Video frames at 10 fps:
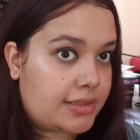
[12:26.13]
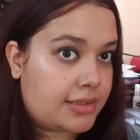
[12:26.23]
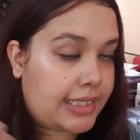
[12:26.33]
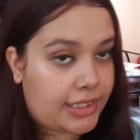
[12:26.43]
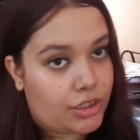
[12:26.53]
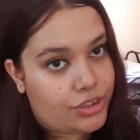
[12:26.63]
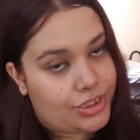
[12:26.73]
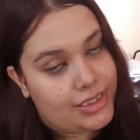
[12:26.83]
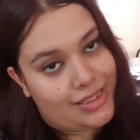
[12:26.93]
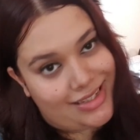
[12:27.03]

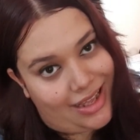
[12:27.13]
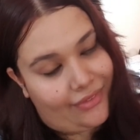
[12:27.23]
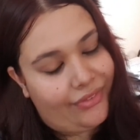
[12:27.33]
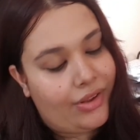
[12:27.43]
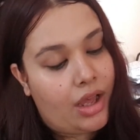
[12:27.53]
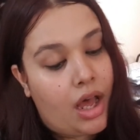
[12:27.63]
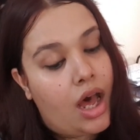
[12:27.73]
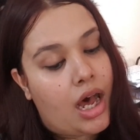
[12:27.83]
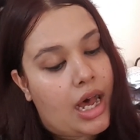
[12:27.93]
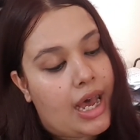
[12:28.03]
psychological stuff.
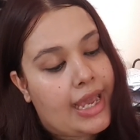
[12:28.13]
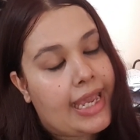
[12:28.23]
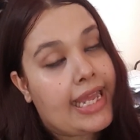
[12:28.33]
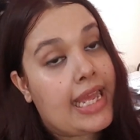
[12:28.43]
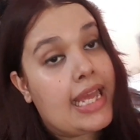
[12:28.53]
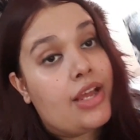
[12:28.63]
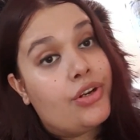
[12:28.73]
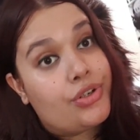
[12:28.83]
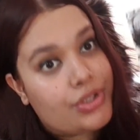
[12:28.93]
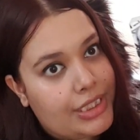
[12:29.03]
I
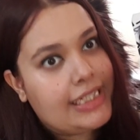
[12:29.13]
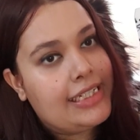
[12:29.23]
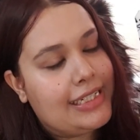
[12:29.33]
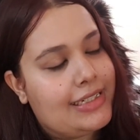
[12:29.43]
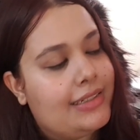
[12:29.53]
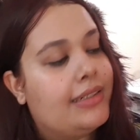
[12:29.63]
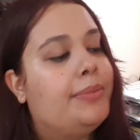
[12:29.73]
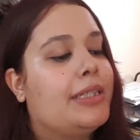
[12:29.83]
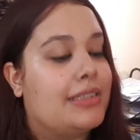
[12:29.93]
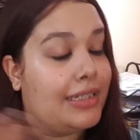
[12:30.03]
really needed it
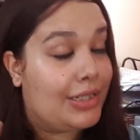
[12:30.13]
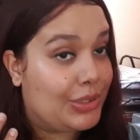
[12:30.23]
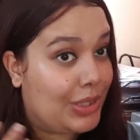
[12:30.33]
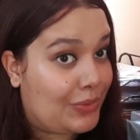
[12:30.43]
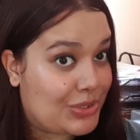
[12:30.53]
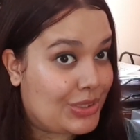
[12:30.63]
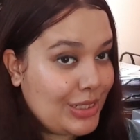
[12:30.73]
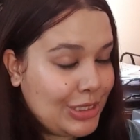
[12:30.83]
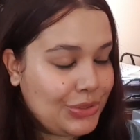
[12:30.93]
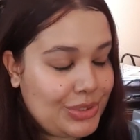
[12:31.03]
because I was
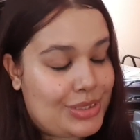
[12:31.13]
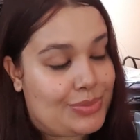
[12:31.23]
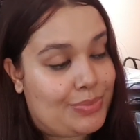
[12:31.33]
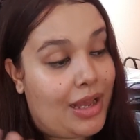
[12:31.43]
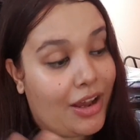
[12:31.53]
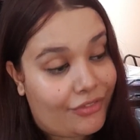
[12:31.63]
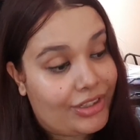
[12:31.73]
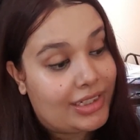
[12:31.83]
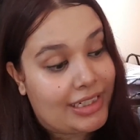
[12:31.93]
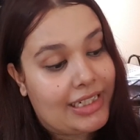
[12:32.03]
really curious
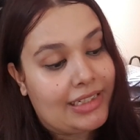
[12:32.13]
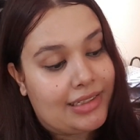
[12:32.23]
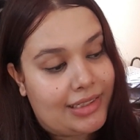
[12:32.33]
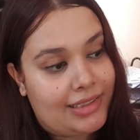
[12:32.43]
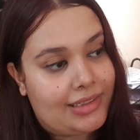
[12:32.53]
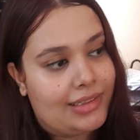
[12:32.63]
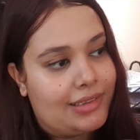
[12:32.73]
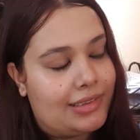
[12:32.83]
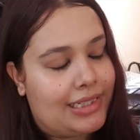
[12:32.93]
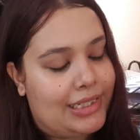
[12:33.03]
after reading the
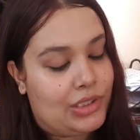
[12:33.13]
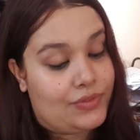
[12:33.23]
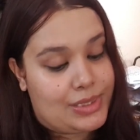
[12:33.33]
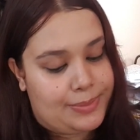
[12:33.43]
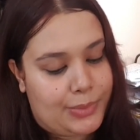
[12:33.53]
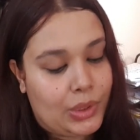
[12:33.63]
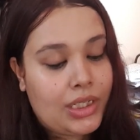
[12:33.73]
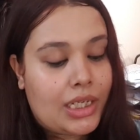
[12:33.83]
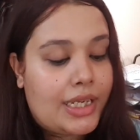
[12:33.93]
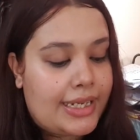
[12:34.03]
title of this book.
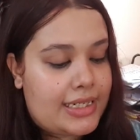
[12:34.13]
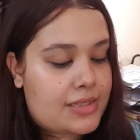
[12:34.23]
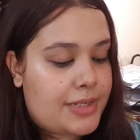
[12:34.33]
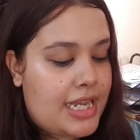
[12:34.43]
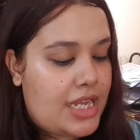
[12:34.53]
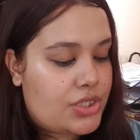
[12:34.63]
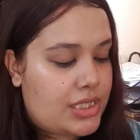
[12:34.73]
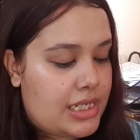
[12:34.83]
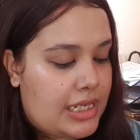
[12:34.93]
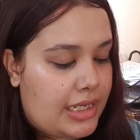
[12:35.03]
It is by
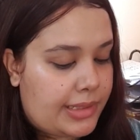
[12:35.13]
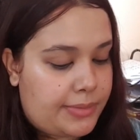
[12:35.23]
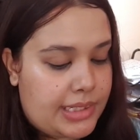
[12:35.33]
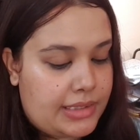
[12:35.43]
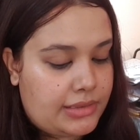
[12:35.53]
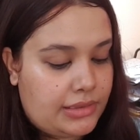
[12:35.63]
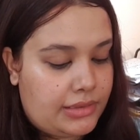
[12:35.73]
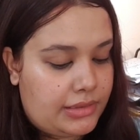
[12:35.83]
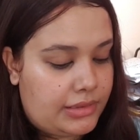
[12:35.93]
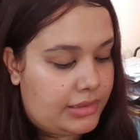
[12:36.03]
Angela Ackerman
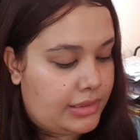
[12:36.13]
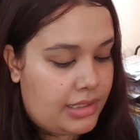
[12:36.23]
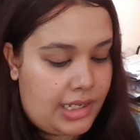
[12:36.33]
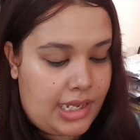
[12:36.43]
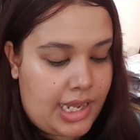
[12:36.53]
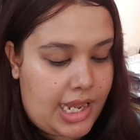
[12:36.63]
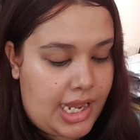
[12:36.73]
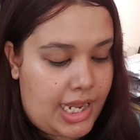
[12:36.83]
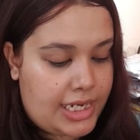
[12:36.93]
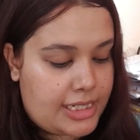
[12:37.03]

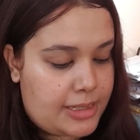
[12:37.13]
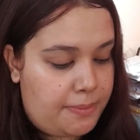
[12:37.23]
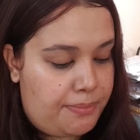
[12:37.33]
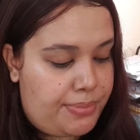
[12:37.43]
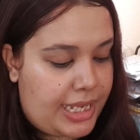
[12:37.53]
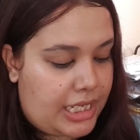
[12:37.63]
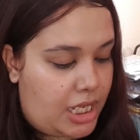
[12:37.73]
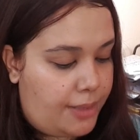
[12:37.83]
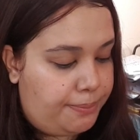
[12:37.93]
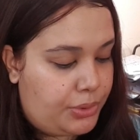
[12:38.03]
and
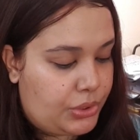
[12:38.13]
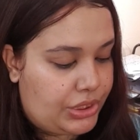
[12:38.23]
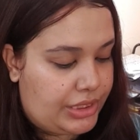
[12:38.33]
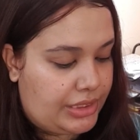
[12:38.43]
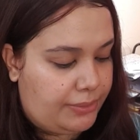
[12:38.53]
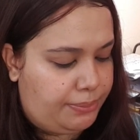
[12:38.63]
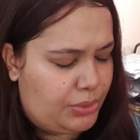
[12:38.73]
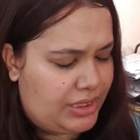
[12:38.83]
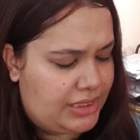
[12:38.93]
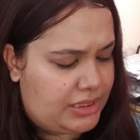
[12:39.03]
Becca
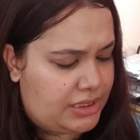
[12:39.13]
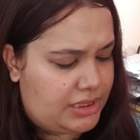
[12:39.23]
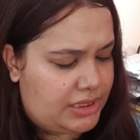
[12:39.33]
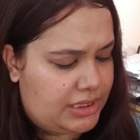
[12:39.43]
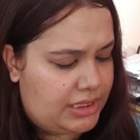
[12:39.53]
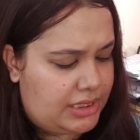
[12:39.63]
Puglisi.